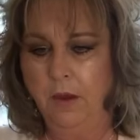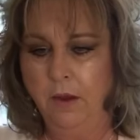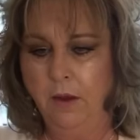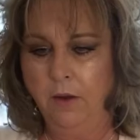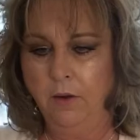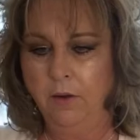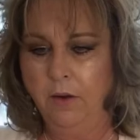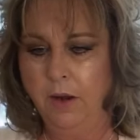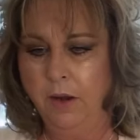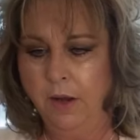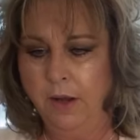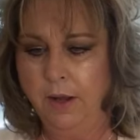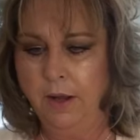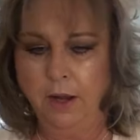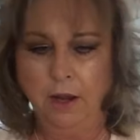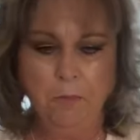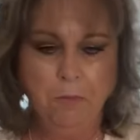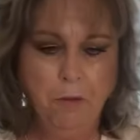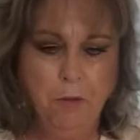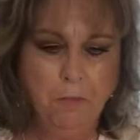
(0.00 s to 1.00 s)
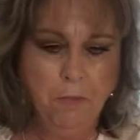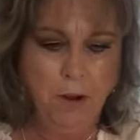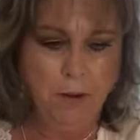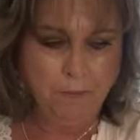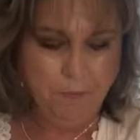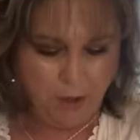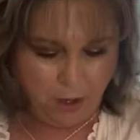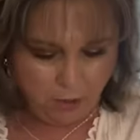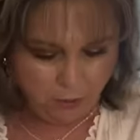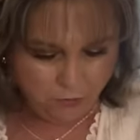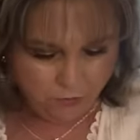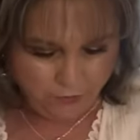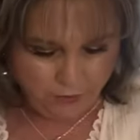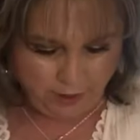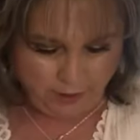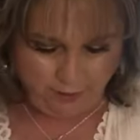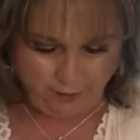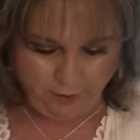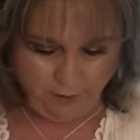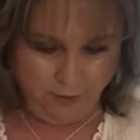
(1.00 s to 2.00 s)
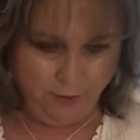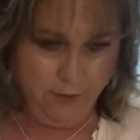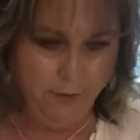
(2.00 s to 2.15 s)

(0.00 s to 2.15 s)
Okay, and I think I'll put my bow there.